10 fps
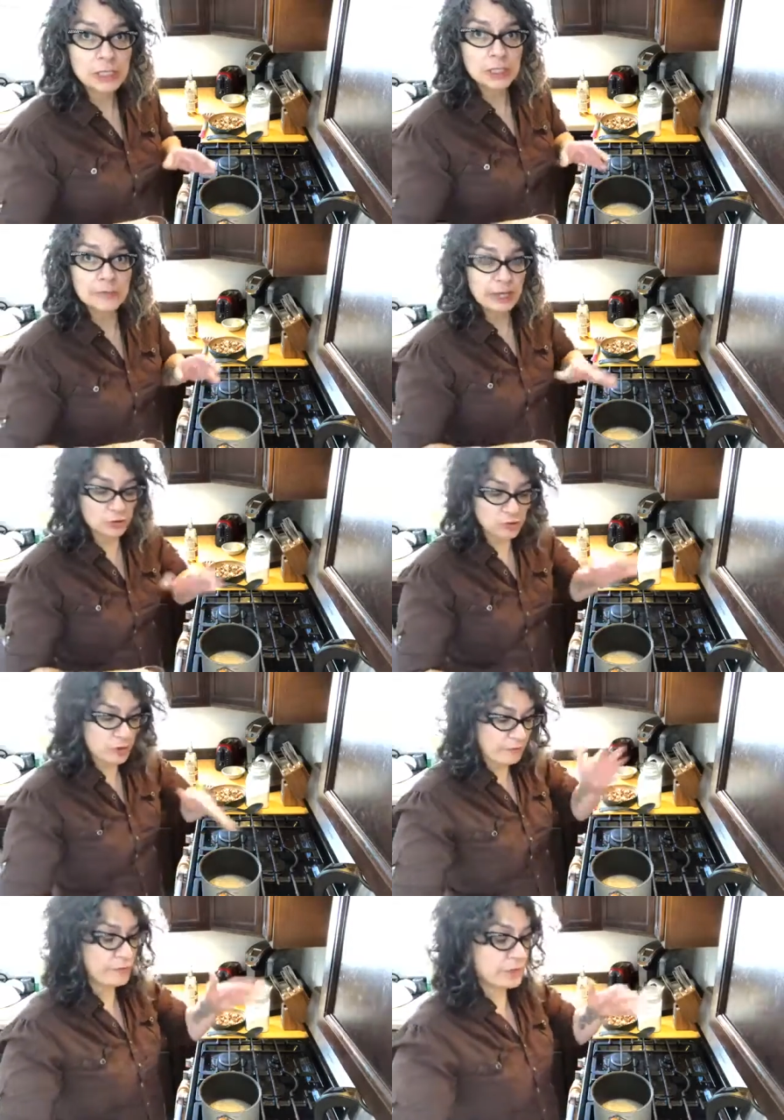to make
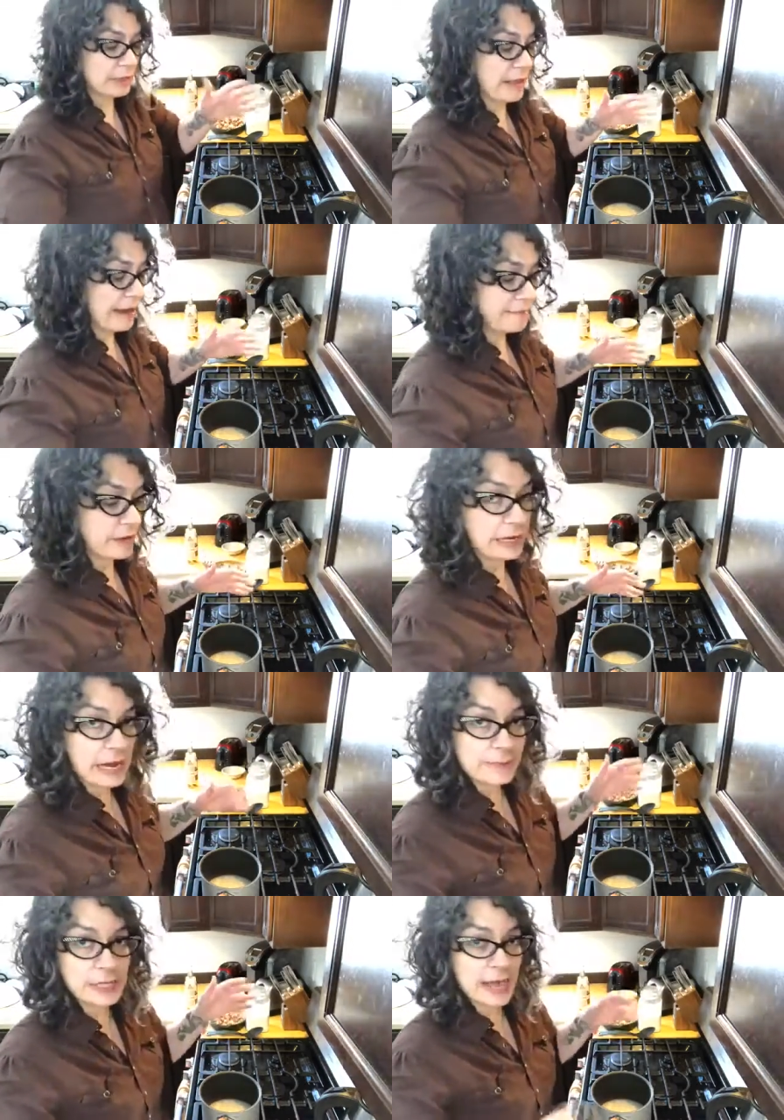yourself feel alive, and
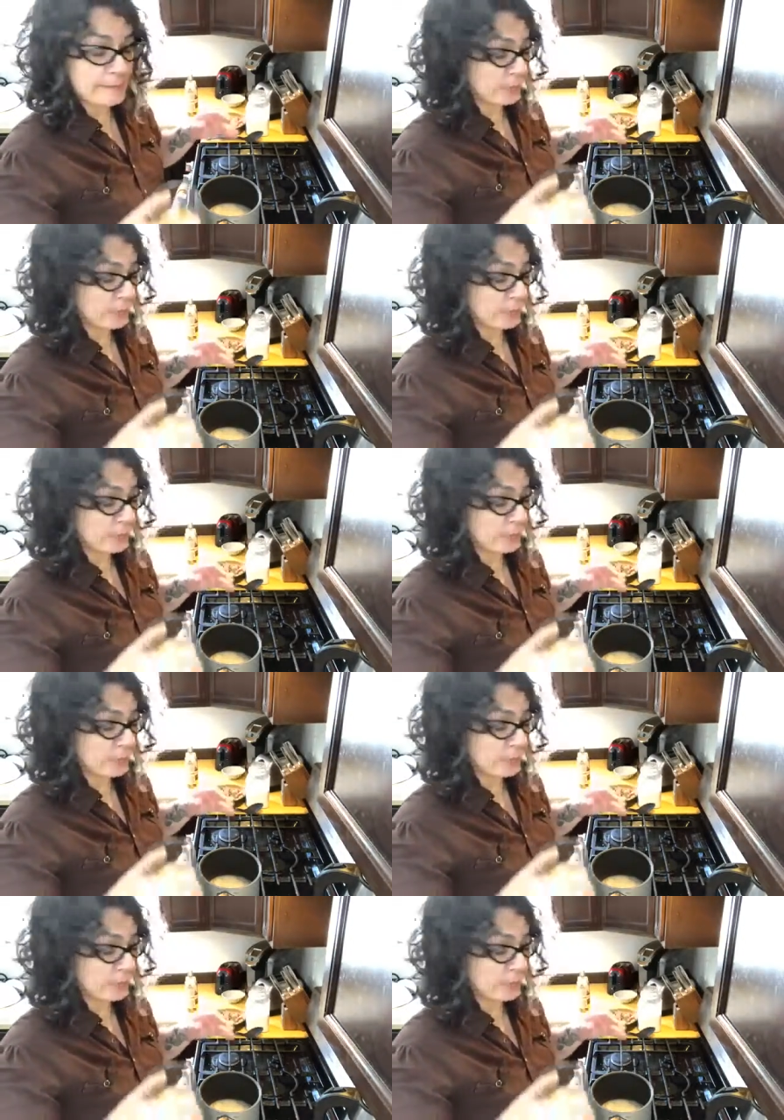I'm in that